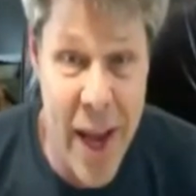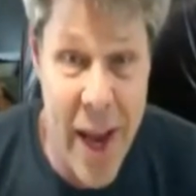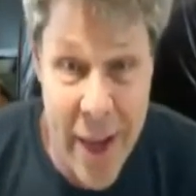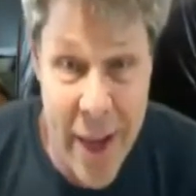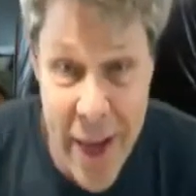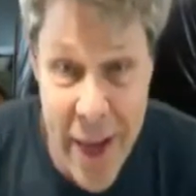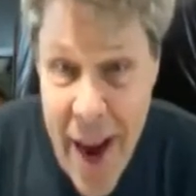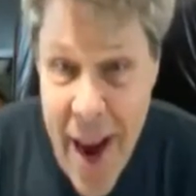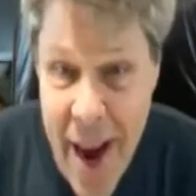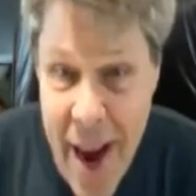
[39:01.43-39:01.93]

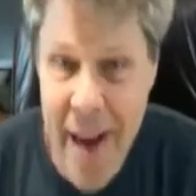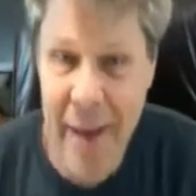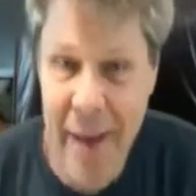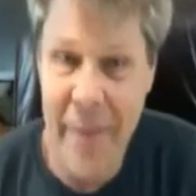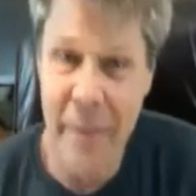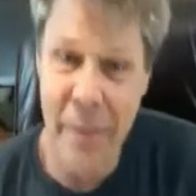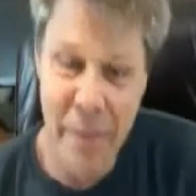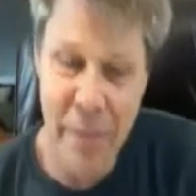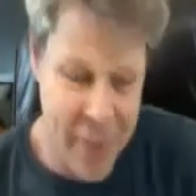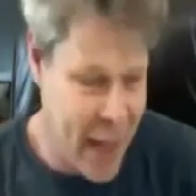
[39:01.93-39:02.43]
that.
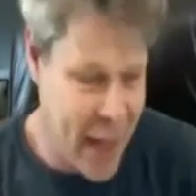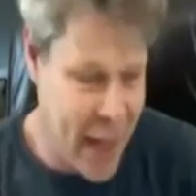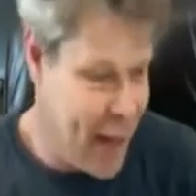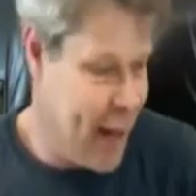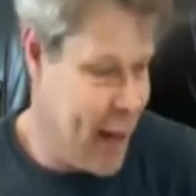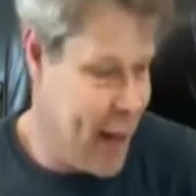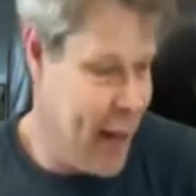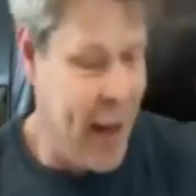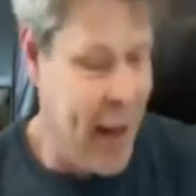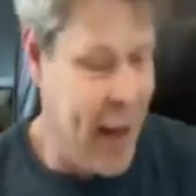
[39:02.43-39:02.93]
Yeah.
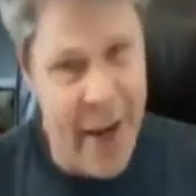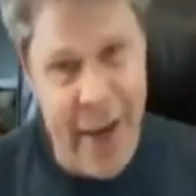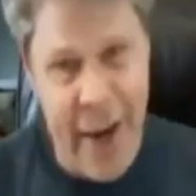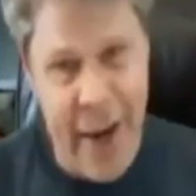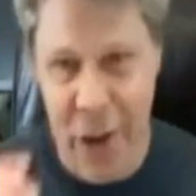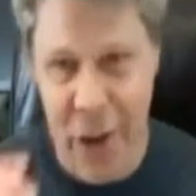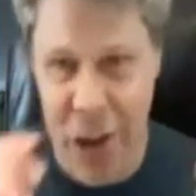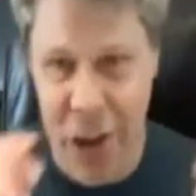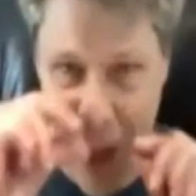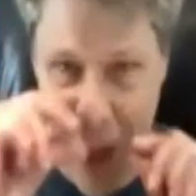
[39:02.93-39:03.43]
I
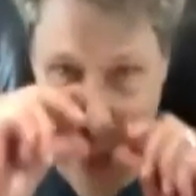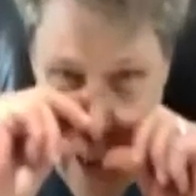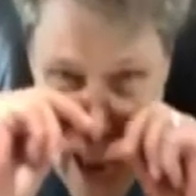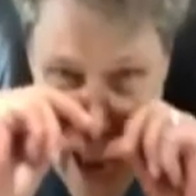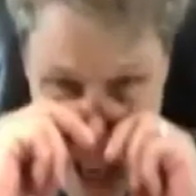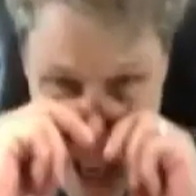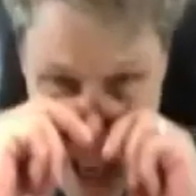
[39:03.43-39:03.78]
never sure took